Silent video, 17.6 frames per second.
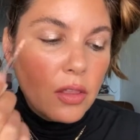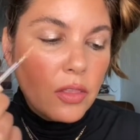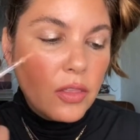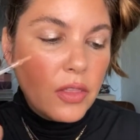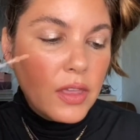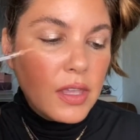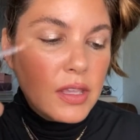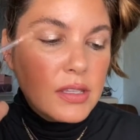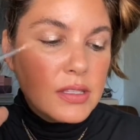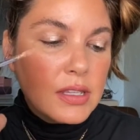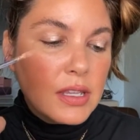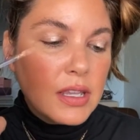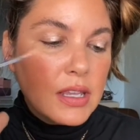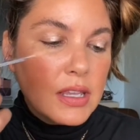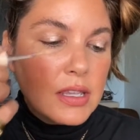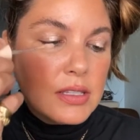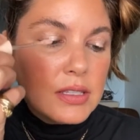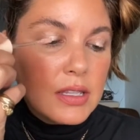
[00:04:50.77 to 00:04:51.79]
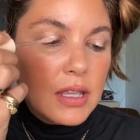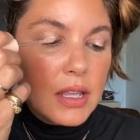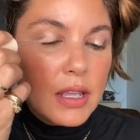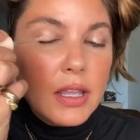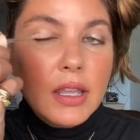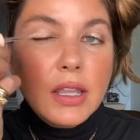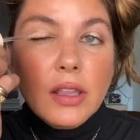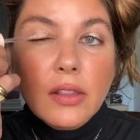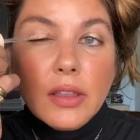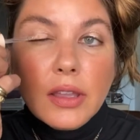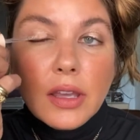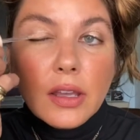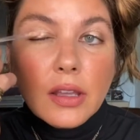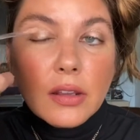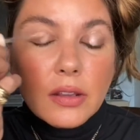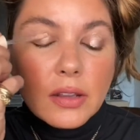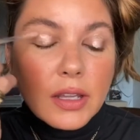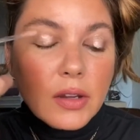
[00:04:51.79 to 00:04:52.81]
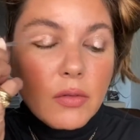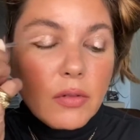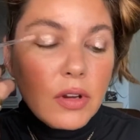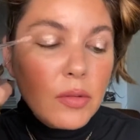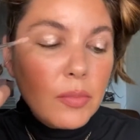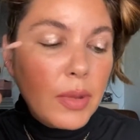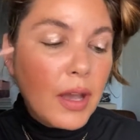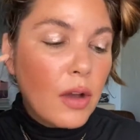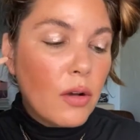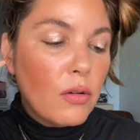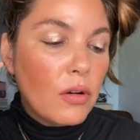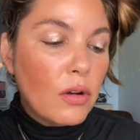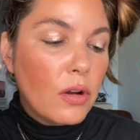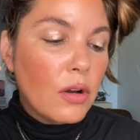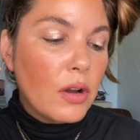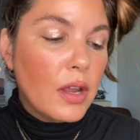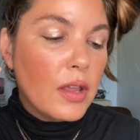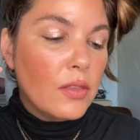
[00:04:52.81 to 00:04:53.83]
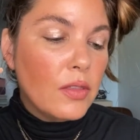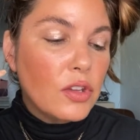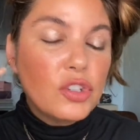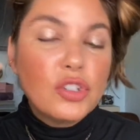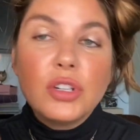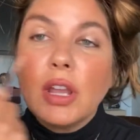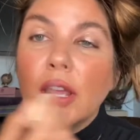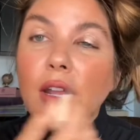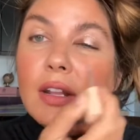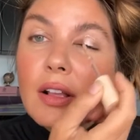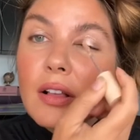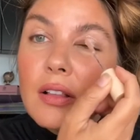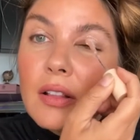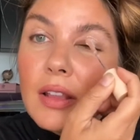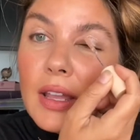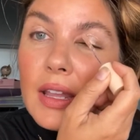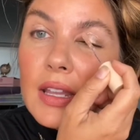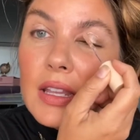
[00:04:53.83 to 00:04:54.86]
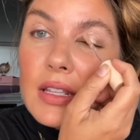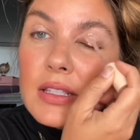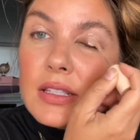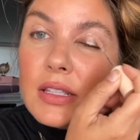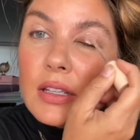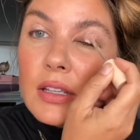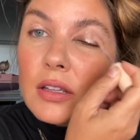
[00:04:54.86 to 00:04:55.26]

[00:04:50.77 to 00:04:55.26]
This is Ilia liquid powder in the shade Glaze.